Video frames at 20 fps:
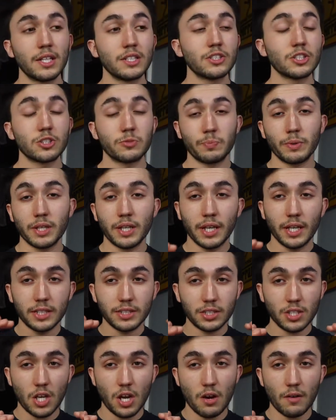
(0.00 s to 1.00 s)
just
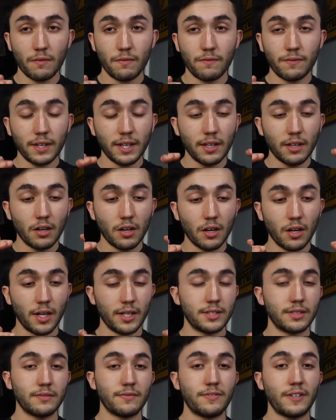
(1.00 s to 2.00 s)
because their feet are
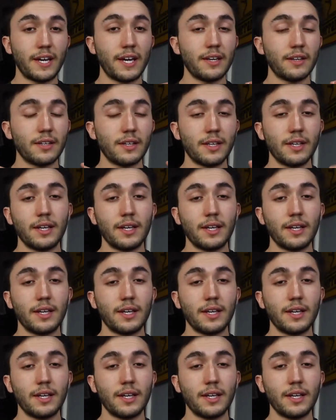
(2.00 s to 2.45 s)
nice and flat